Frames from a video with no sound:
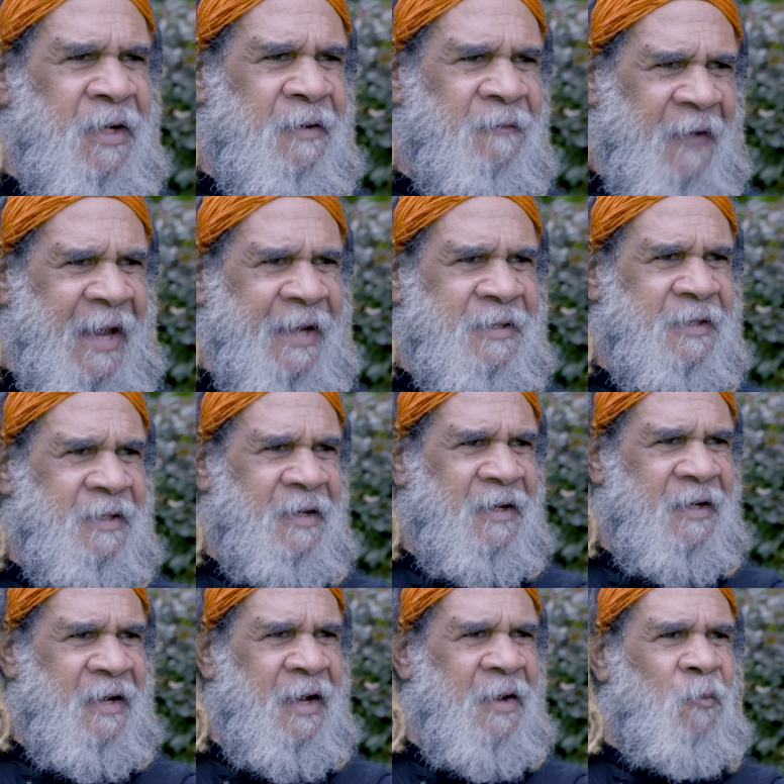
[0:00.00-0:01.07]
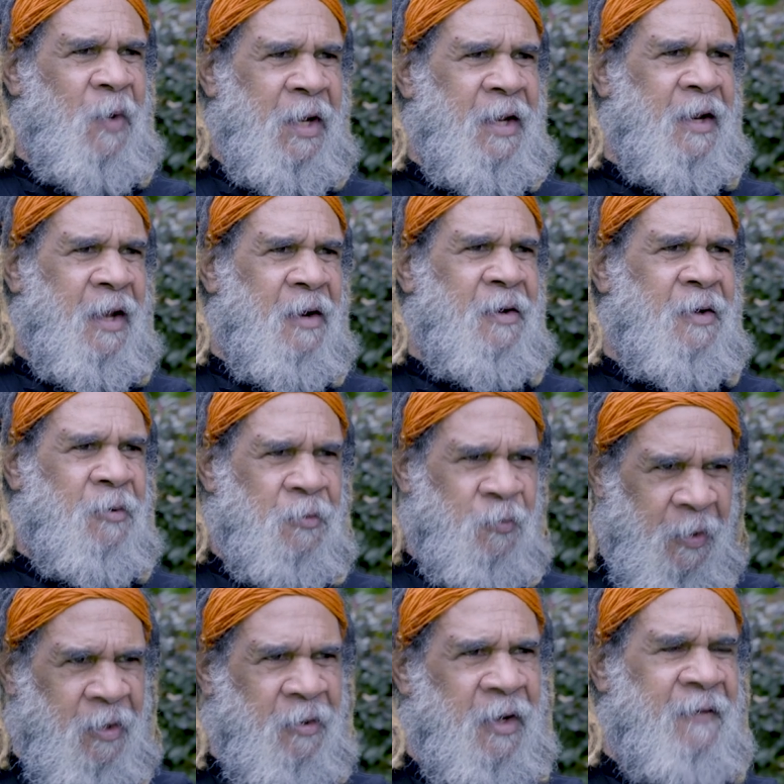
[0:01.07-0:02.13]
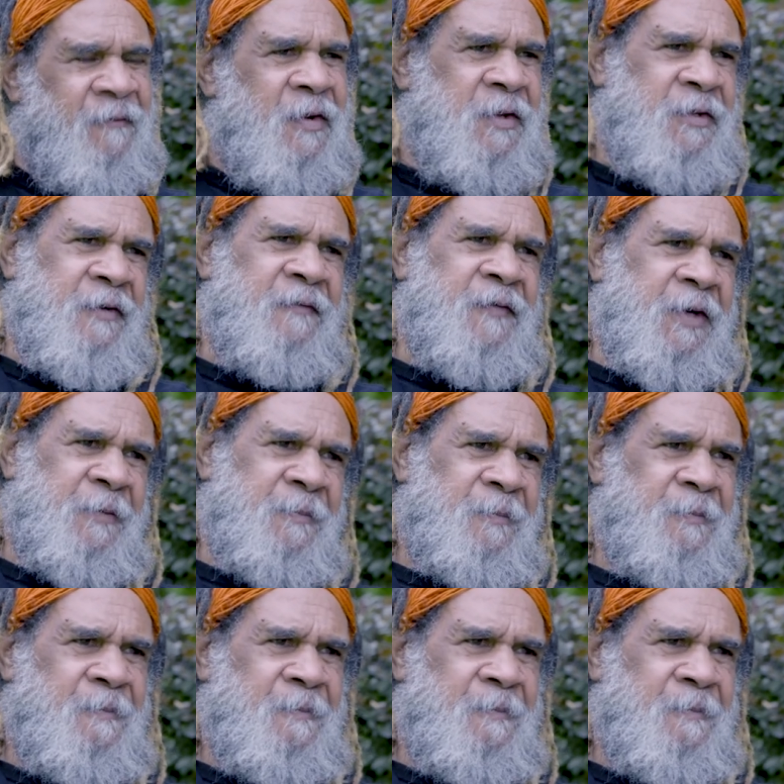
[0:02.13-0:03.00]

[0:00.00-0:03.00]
get the vax. And we know that because we got evidence of that.